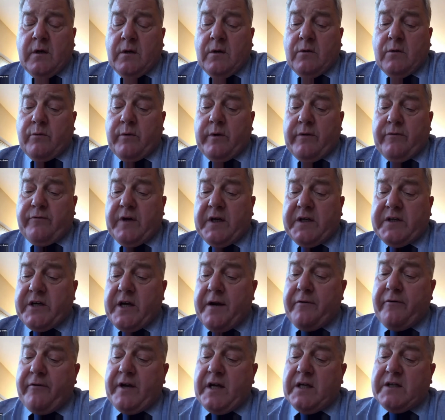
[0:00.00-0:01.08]
with
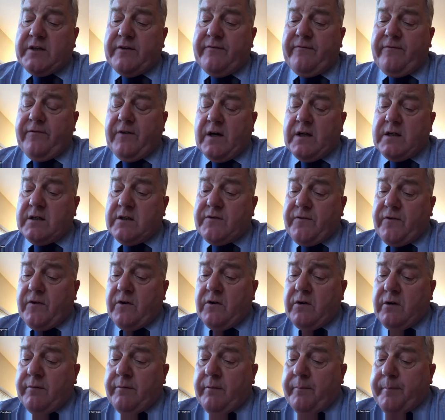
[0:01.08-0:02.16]
regeneration funds
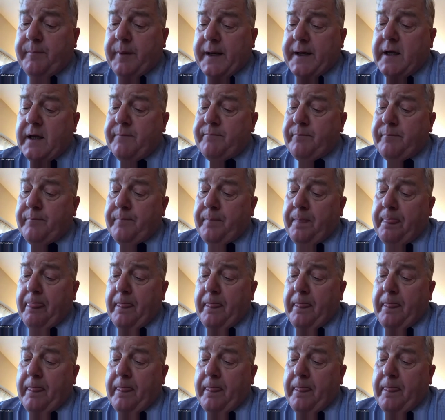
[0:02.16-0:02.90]
for buying